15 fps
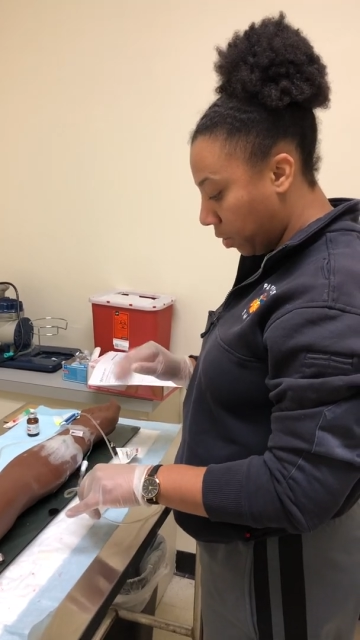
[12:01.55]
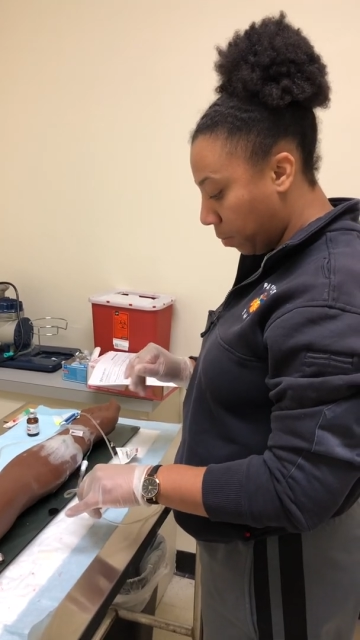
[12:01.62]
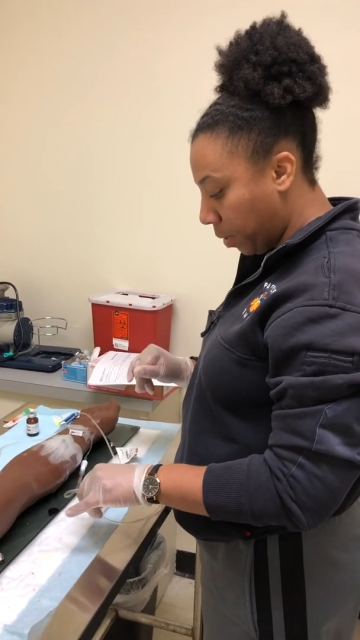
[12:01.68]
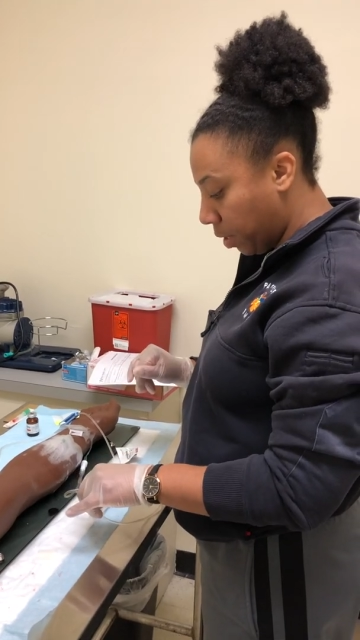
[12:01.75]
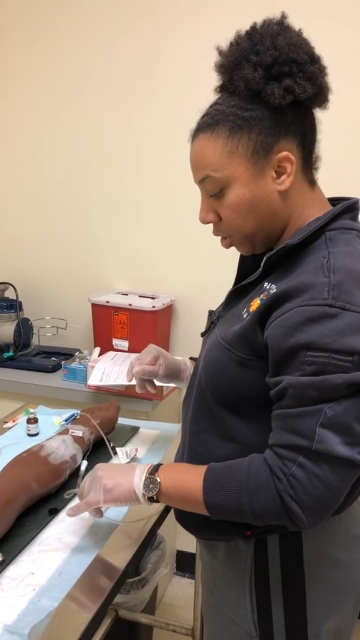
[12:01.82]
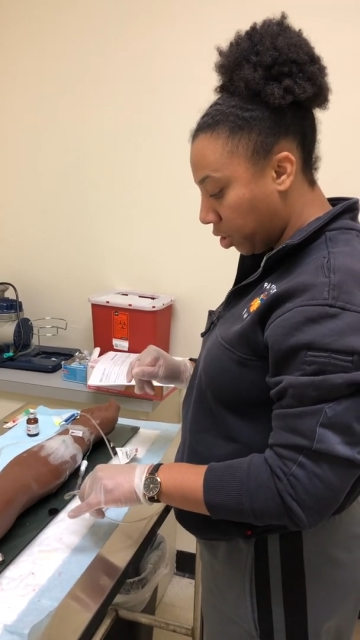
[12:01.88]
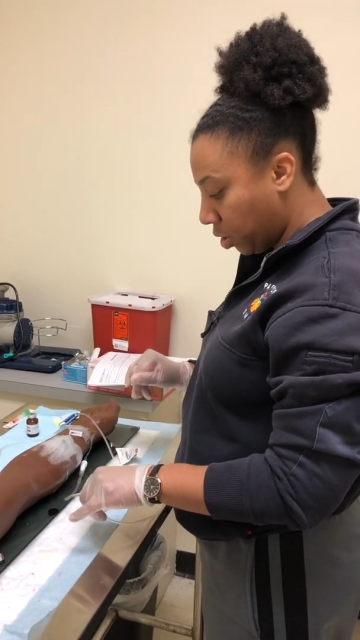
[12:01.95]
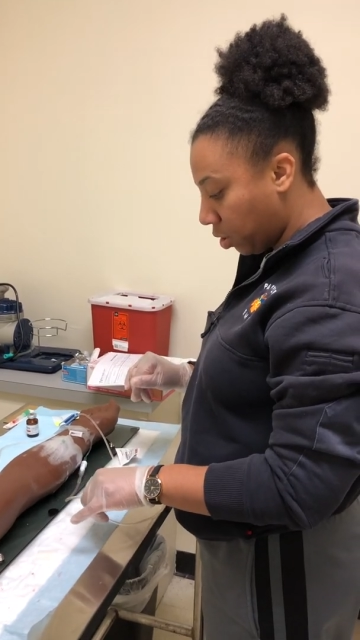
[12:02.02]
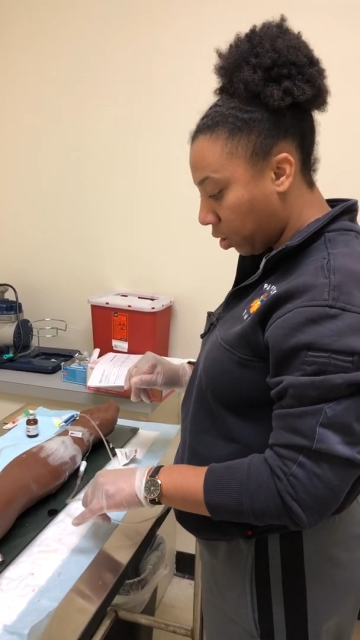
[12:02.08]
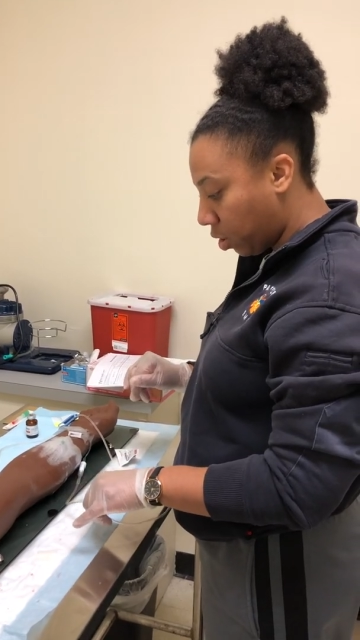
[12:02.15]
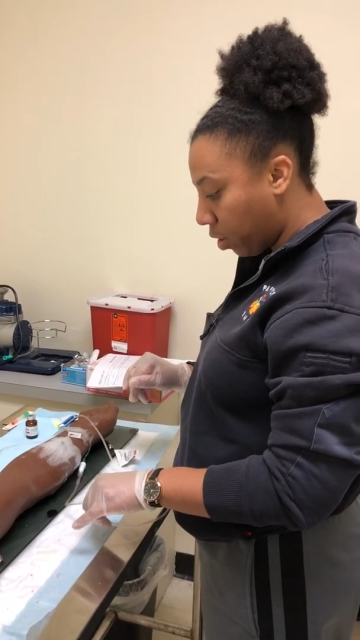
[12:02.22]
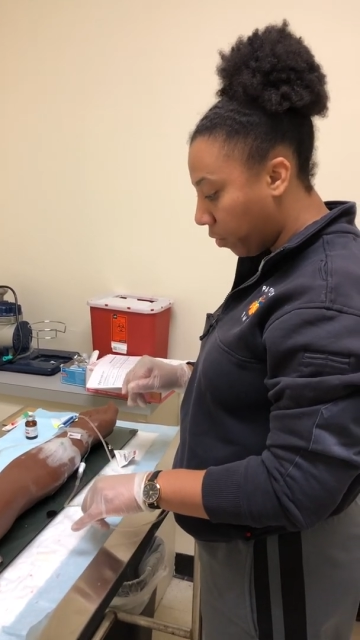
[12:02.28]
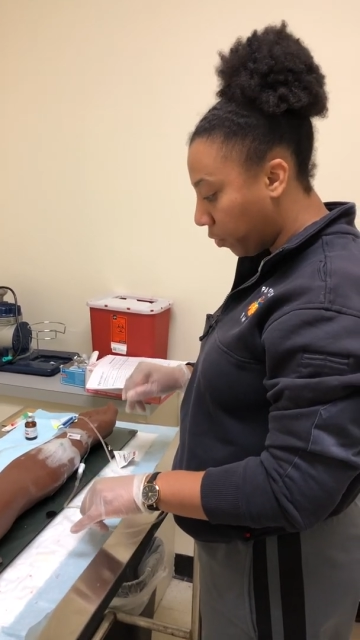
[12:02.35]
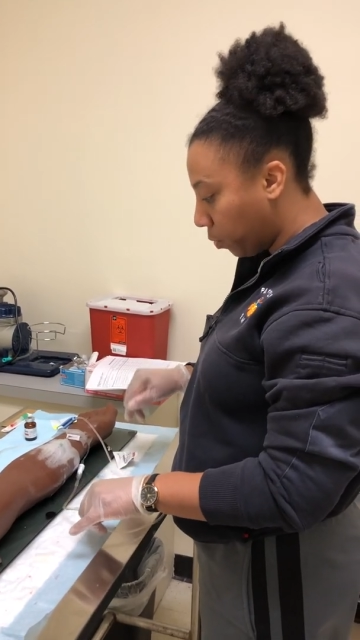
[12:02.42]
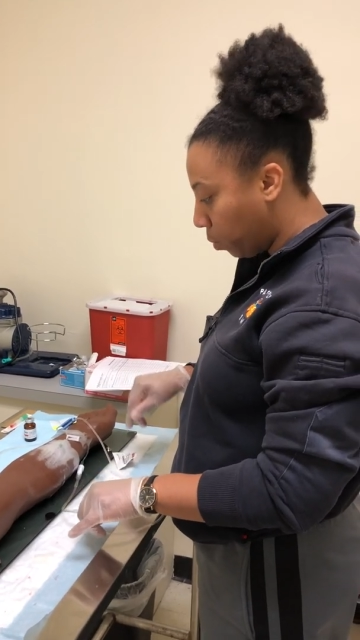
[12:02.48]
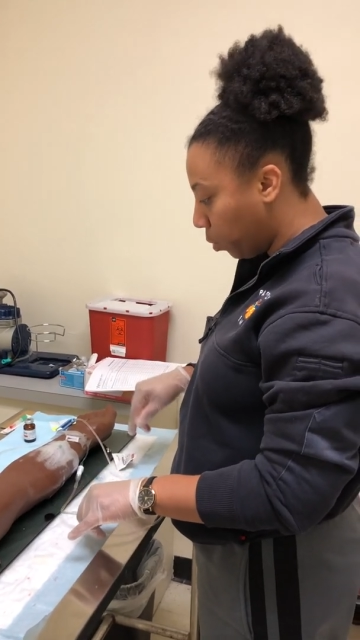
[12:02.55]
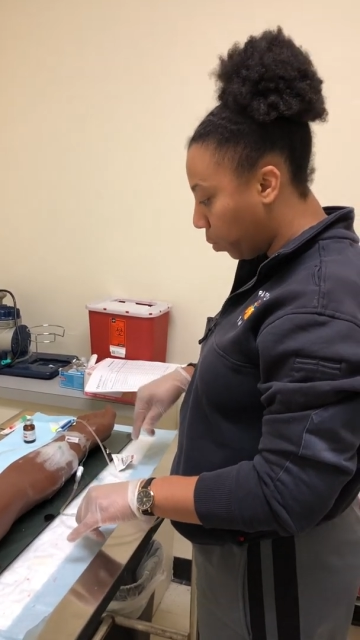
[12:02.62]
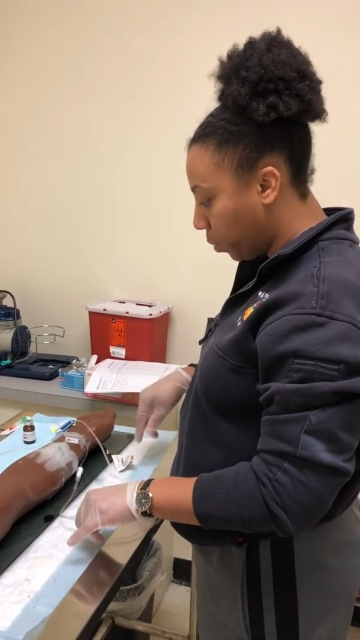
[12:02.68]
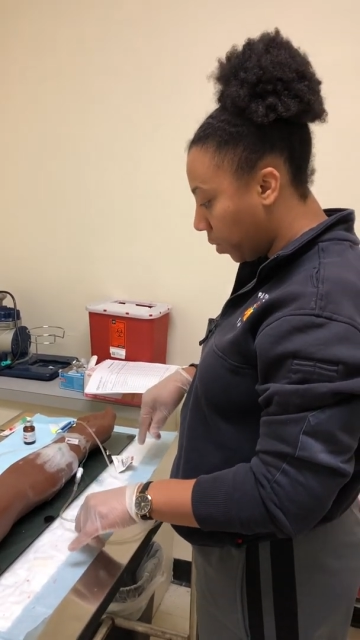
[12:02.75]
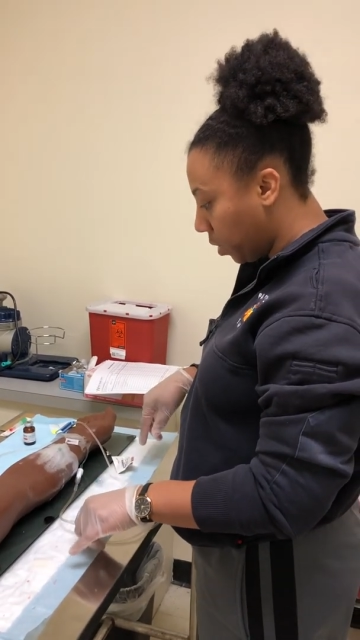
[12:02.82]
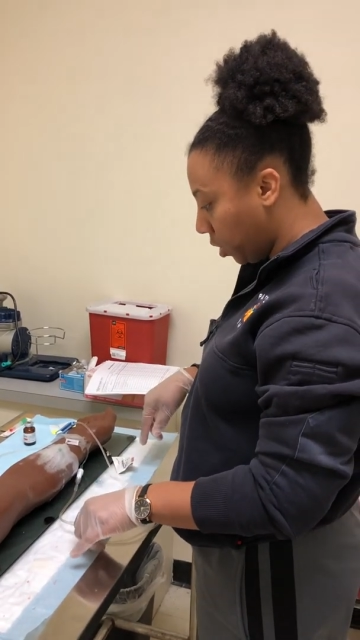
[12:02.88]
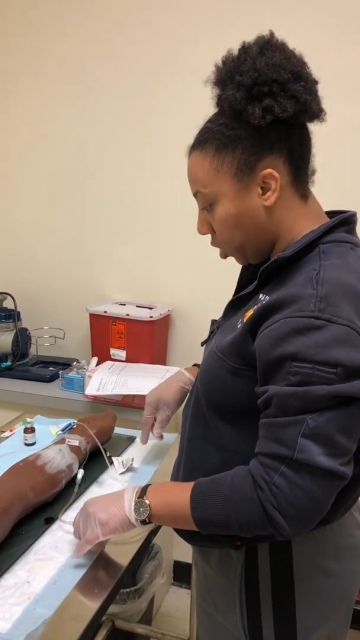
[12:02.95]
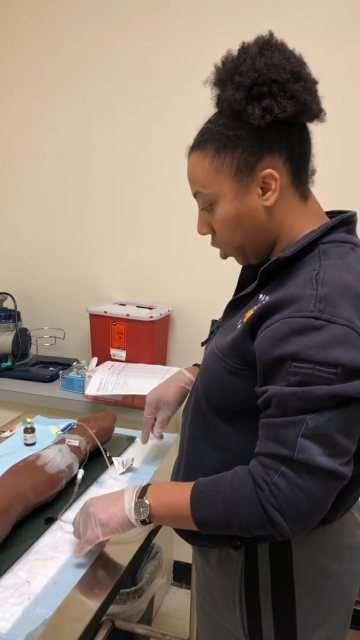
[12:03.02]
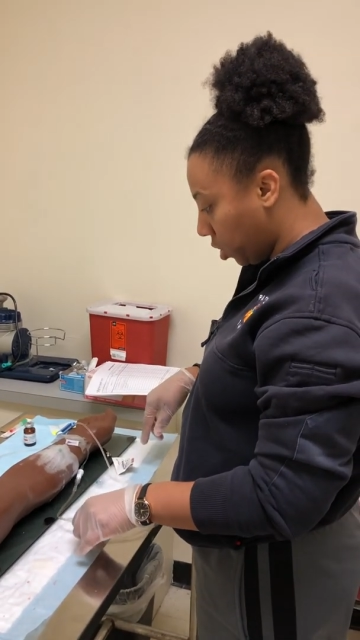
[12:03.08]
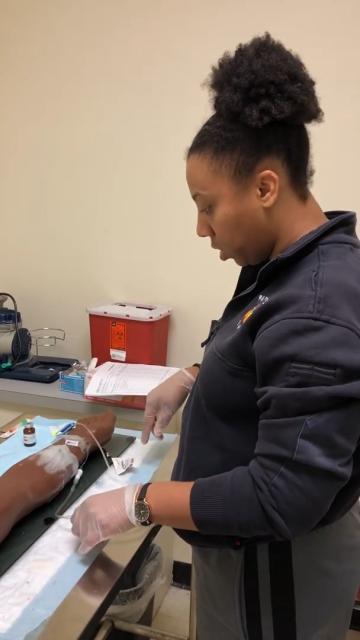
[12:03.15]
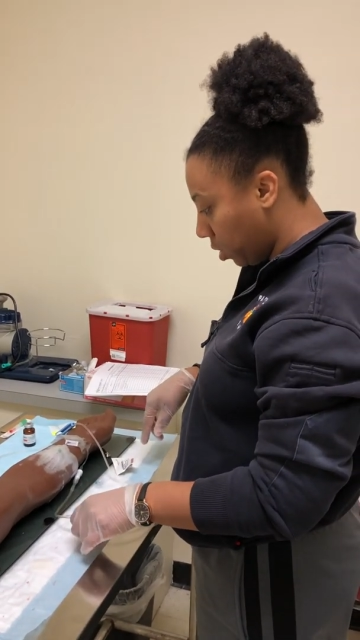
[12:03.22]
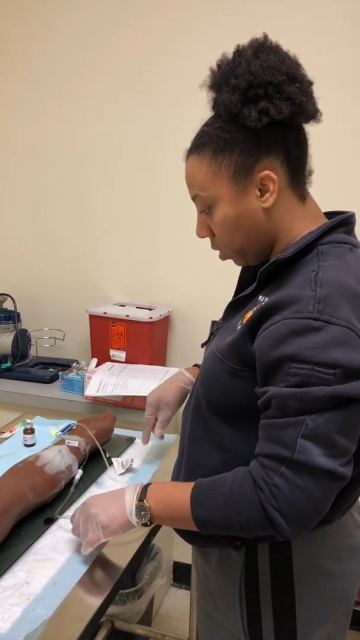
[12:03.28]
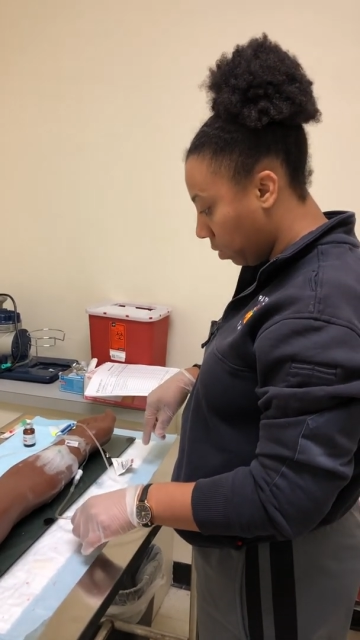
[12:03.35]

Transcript: patient in a comfortable position.